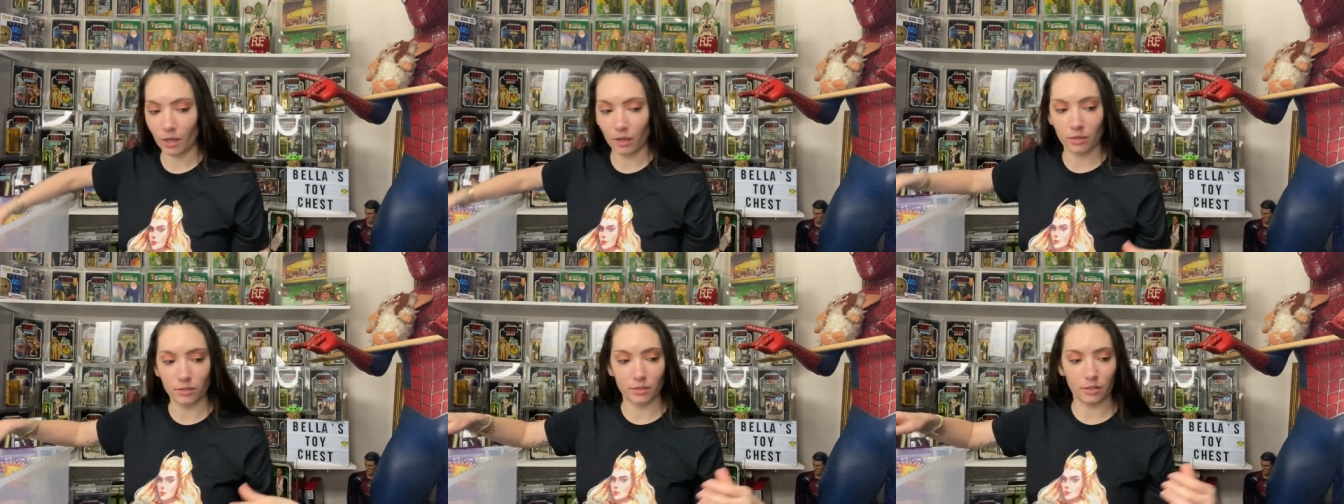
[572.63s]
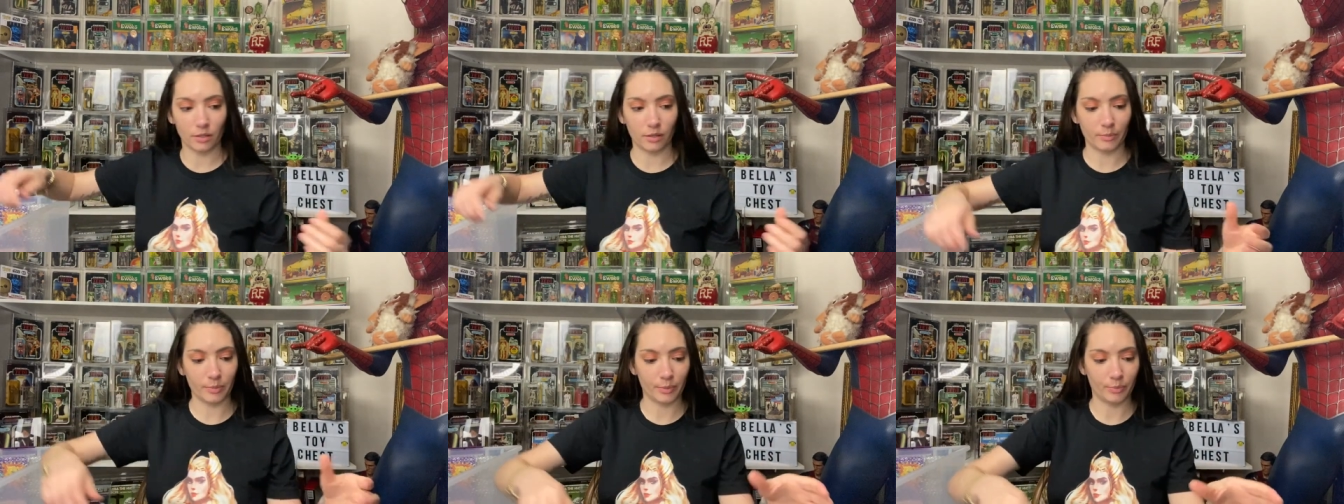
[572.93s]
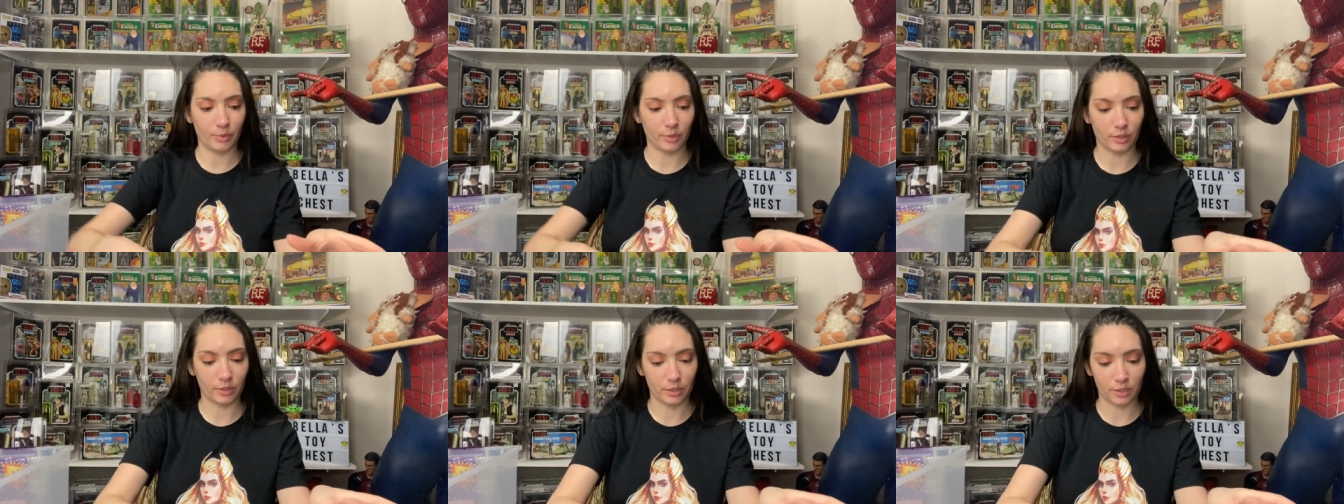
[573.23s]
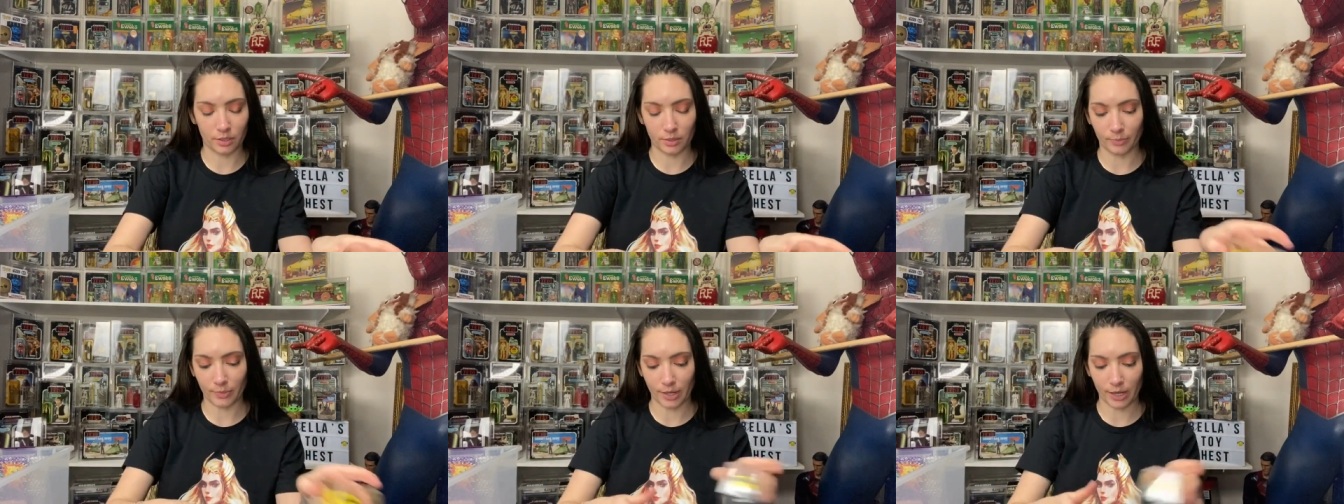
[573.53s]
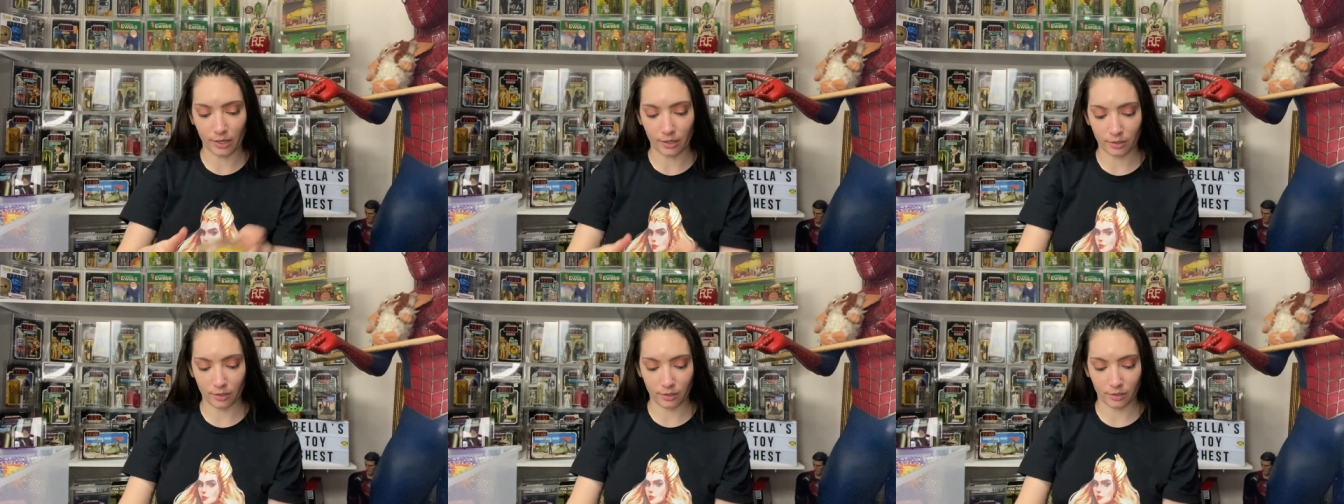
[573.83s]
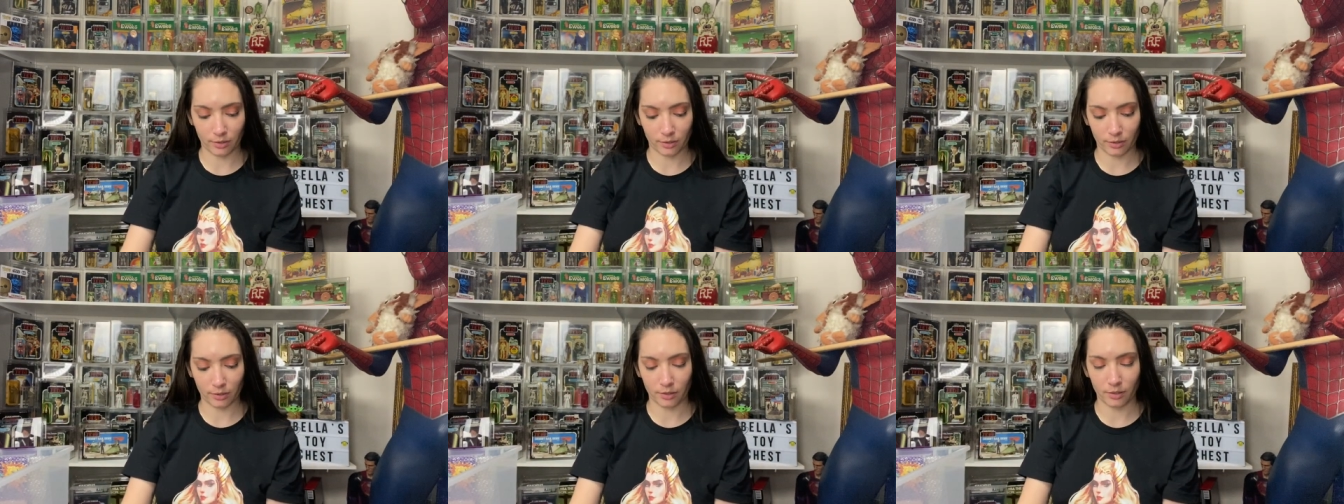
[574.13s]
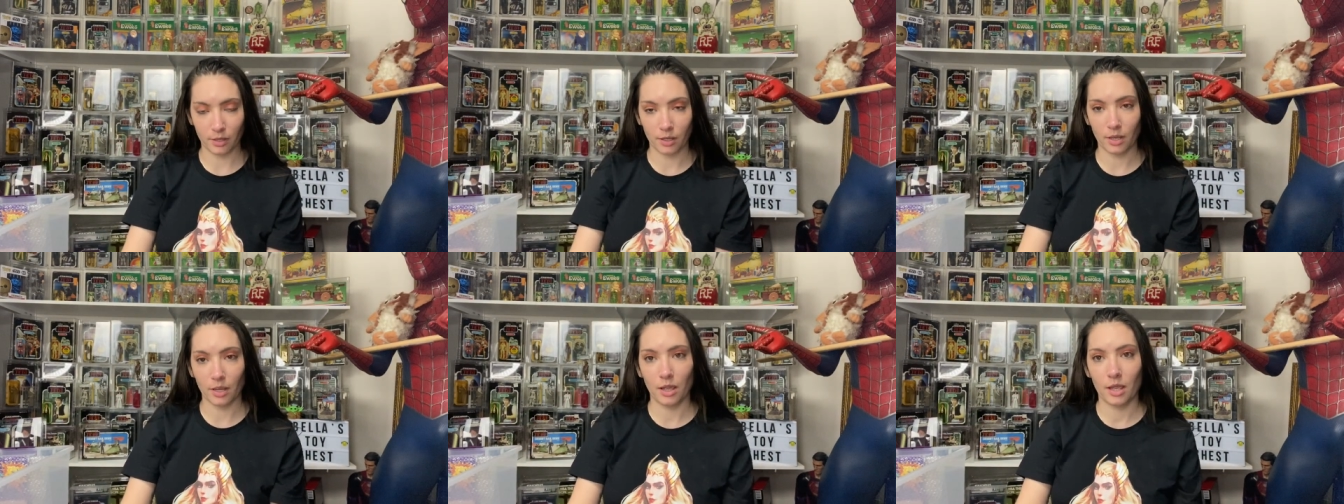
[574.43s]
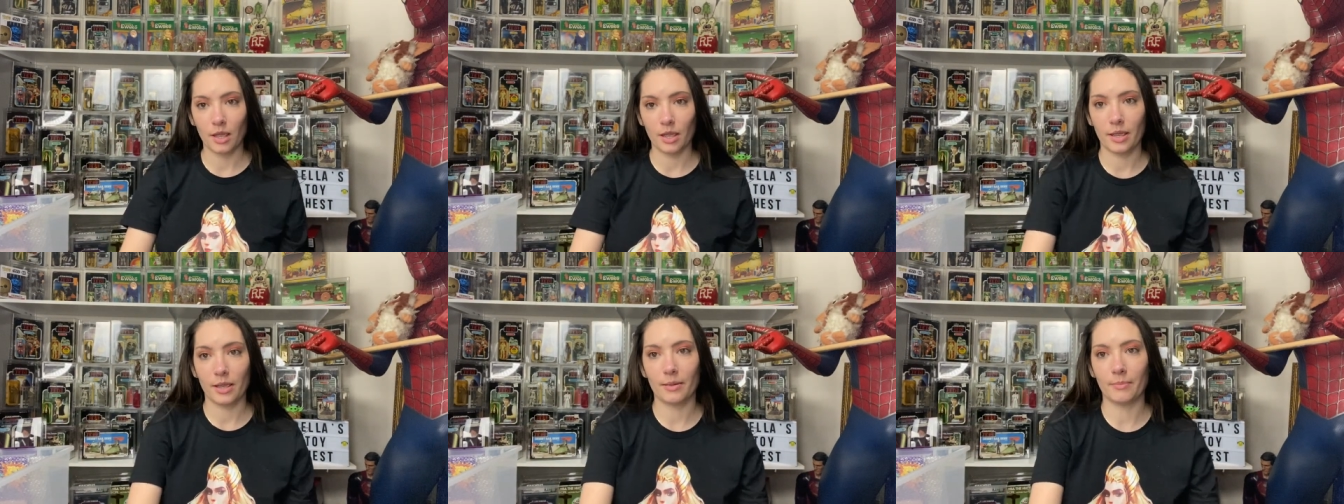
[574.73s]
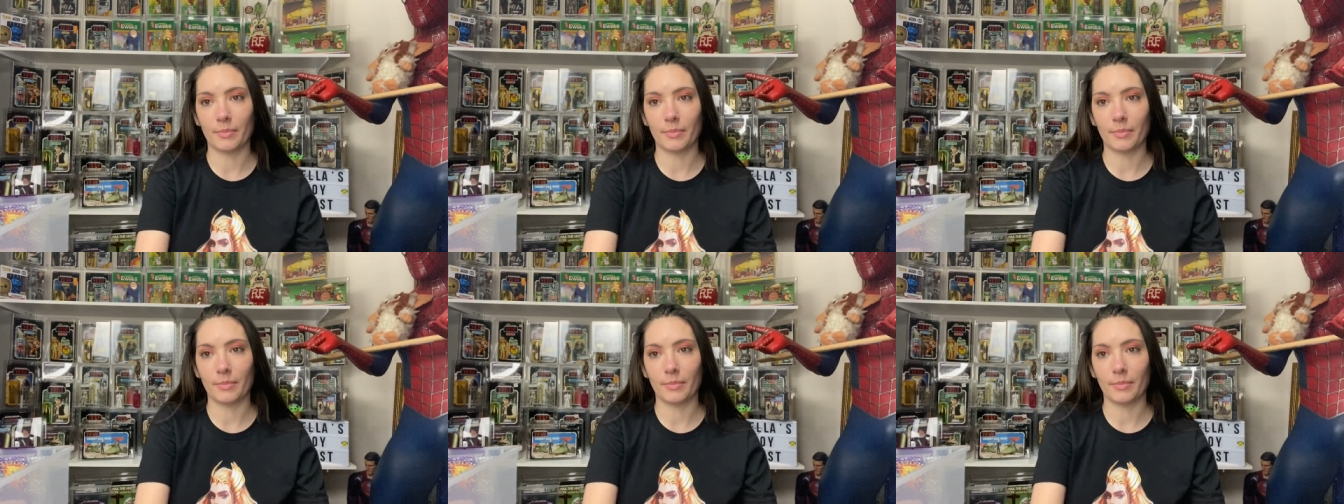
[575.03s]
So let me put this back in